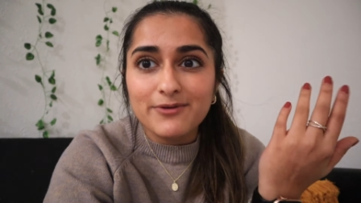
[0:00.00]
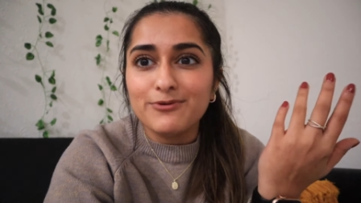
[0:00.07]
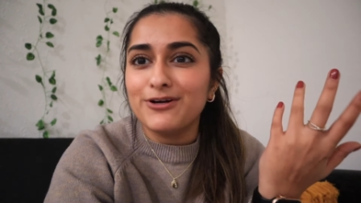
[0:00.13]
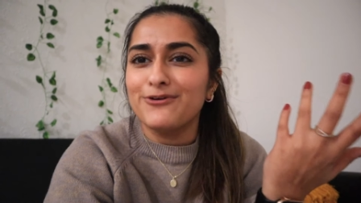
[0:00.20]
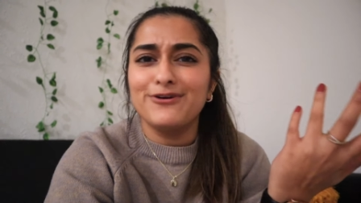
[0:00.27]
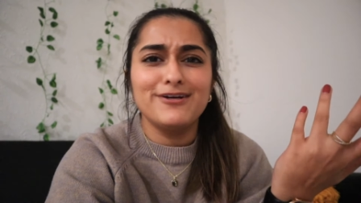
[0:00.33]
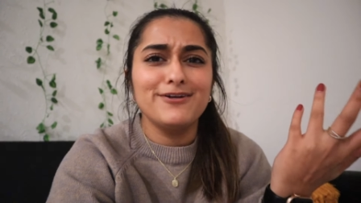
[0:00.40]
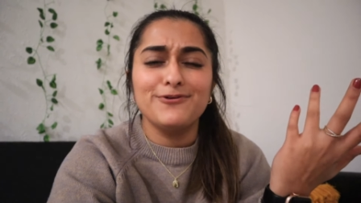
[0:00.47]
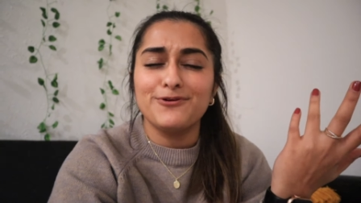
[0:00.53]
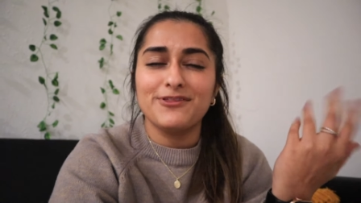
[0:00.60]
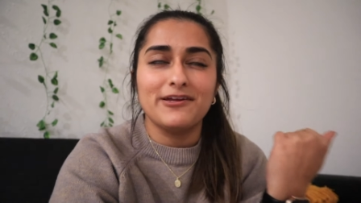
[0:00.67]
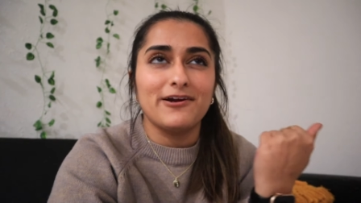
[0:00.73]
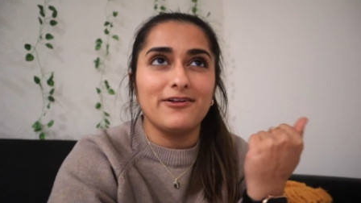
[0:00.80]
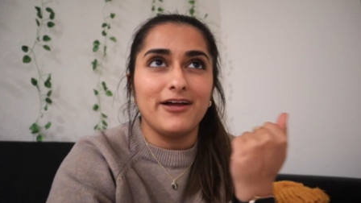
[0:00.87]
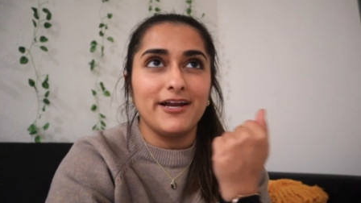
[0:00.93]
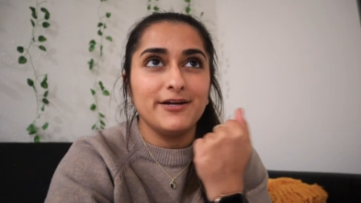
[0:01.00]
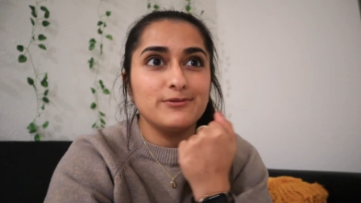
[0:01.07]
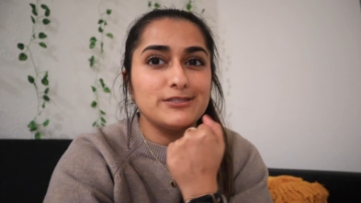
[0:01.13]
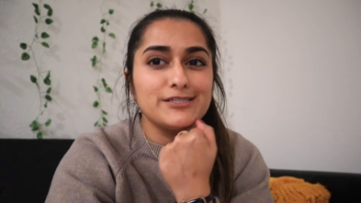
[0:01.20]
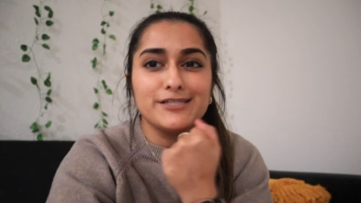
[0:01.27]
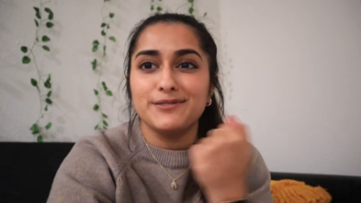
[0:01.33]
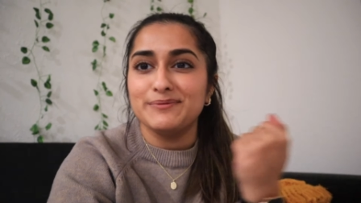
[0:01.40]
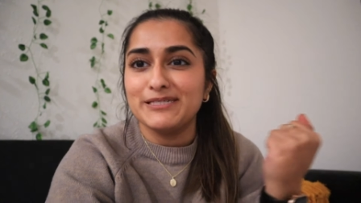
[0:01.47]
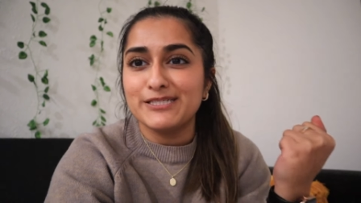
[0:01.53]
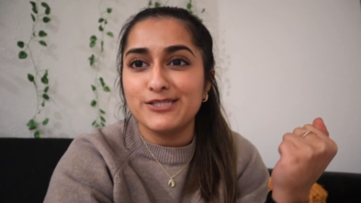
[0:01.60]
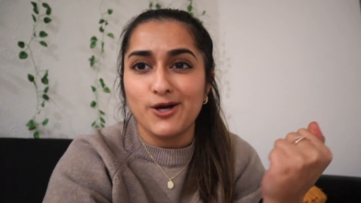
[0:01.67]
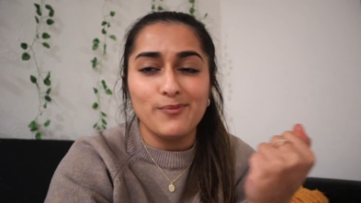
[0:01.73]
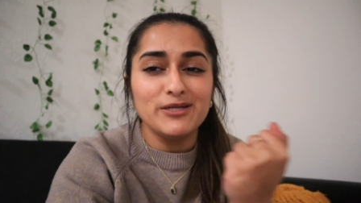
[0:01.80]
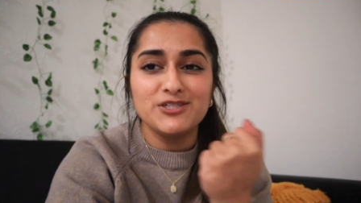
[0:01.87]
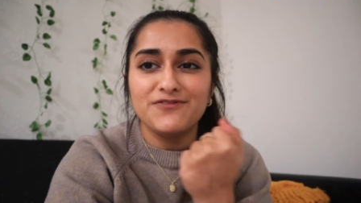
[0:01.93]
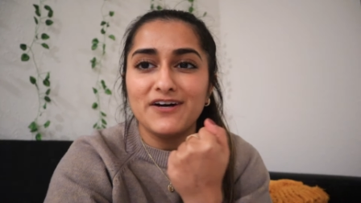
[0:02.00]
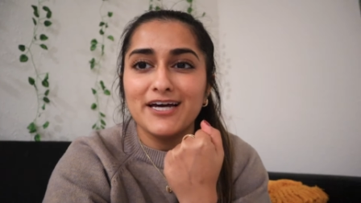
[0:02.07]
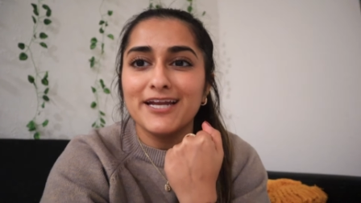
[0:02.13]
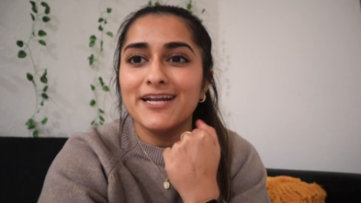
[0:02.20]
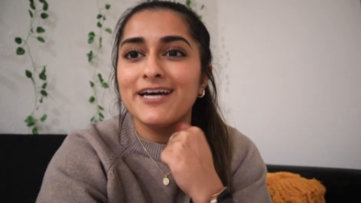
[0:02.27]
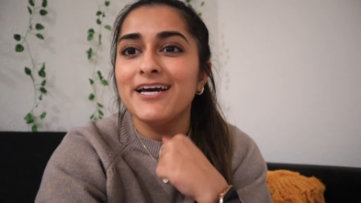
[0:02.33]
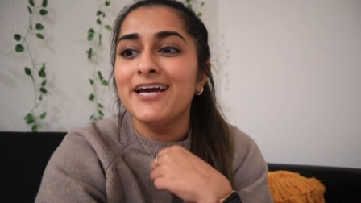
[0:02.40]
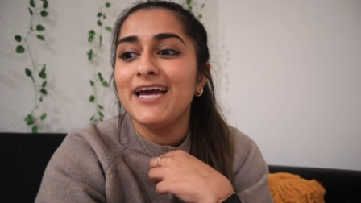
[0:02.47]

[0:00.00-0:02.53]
We're going to North Carolina, which is going to be so much fun.